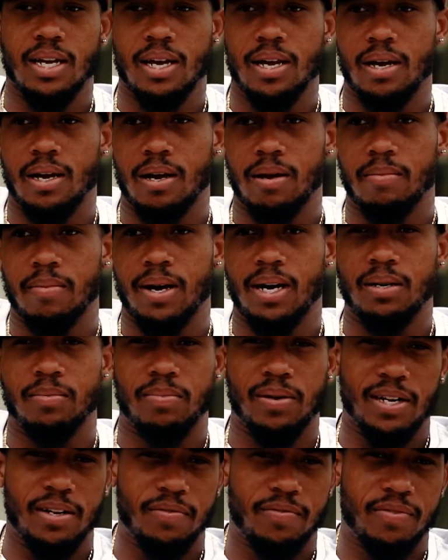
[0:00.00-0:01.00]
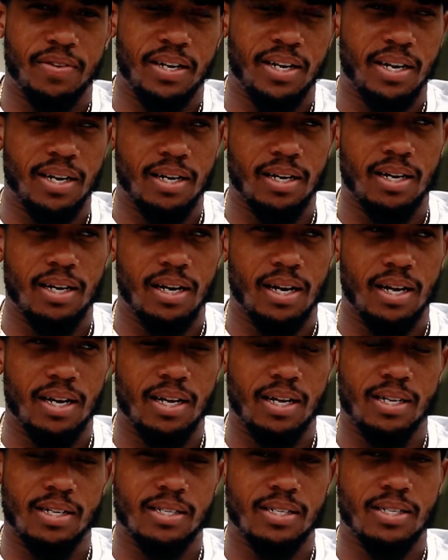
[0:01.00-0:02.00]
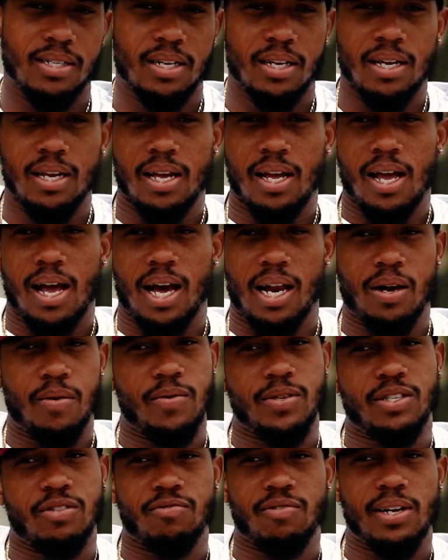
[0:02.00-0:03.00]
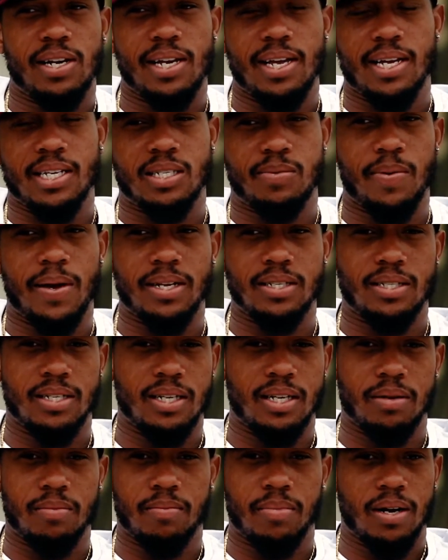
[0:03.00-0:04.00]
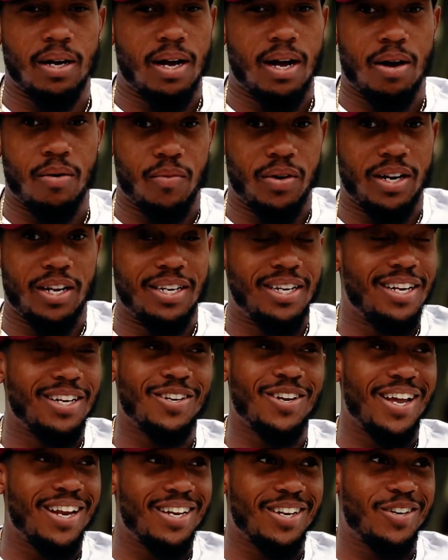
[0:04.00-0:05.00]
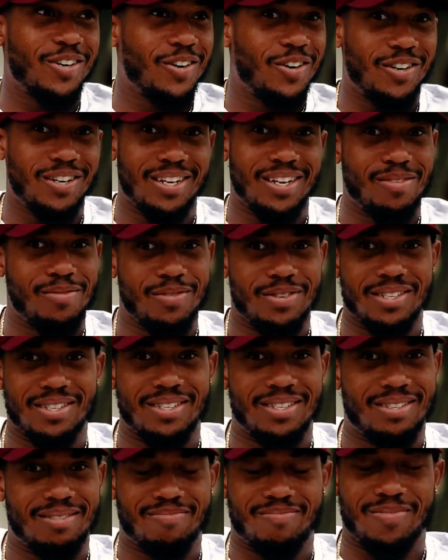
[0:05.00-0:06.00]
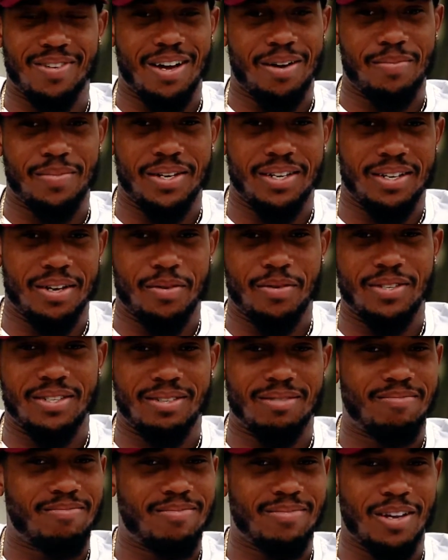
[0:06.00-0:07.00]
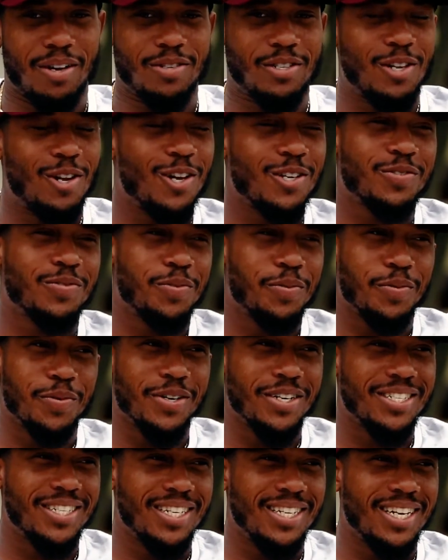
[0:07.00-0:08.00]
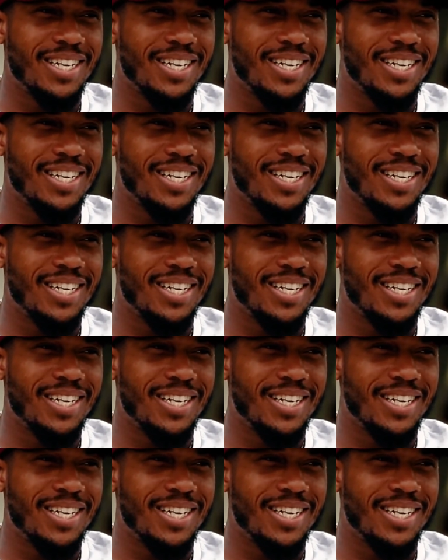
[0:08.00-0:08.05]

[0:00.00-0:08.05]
I'd played for the England Lions, and I wasn't really expecting it. But when I did get the call, it was, I mean, I was lost for words initially.